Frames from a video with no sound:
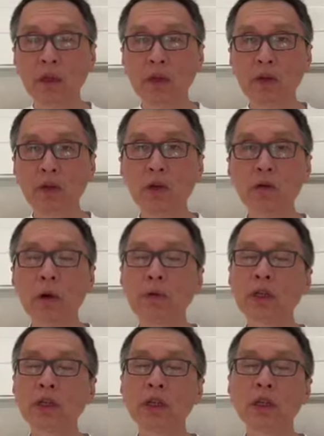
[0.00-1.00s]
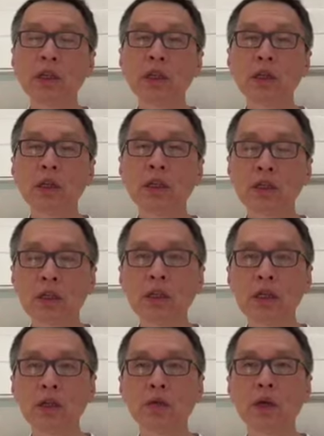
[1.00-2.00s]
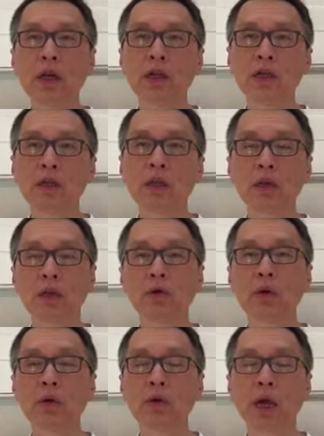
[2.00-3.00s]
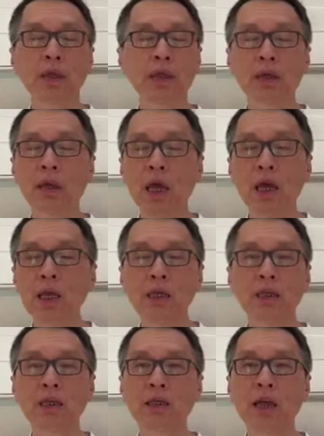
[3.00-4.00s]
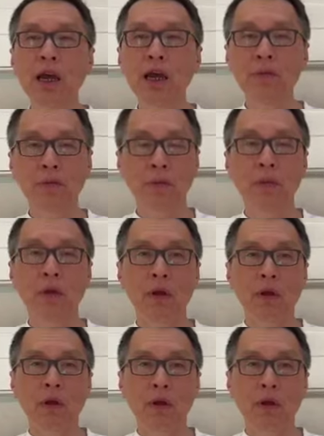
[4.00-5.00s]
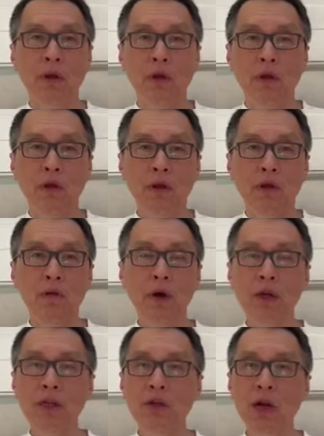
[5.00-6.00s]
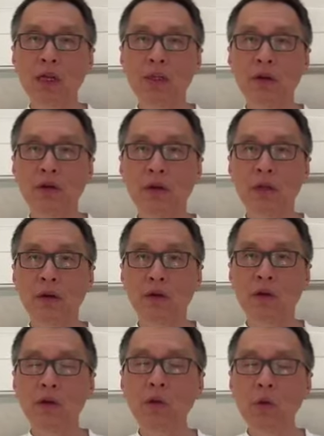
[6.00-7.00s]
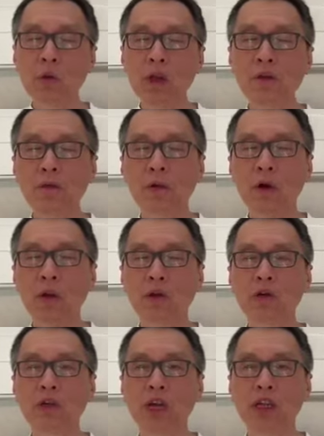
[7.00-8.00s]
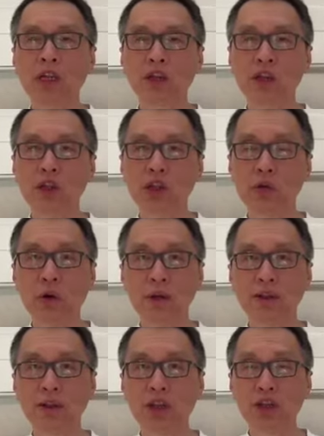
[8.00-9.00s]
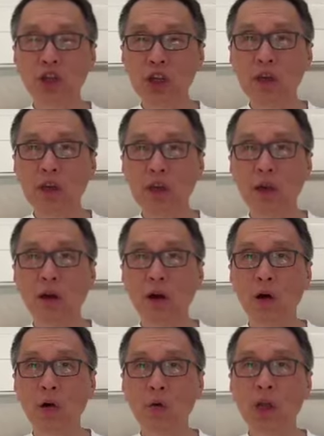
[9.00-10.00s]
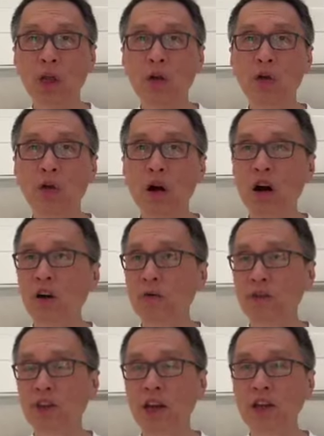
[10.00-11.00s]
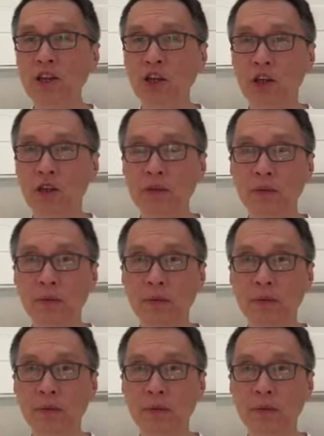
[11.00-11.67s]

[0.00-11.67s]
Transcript: So from this in incident, we can see, we, I think it is a time for us to ask ourselves, do we follow General Chi Guang's teaching or we go off tangent,